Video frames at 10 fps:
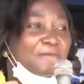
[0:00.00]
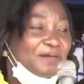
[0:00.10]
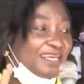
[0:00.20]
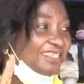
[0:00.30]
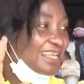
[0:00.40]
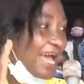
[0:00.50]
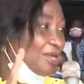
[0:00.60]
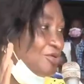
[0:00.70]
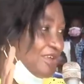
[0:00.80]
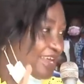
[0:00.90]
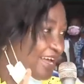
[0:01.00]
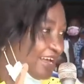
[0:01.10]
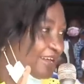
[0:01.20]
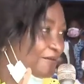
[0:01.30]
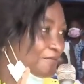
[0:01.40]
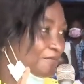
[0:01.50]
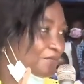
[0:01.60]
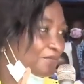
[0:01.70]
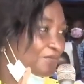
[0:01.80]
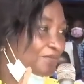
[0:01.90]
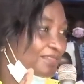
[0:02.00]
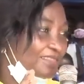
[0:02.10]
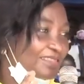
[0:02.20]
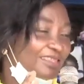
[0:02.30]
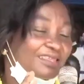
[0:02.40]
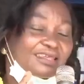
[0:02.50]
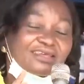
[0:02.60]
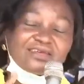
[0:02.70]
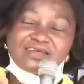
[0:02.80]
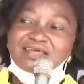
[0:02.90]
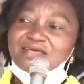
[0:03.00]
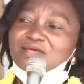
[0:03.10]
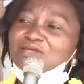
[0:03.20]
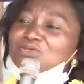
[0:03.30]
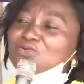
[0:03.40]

Please, are you here? Yes, ma'am.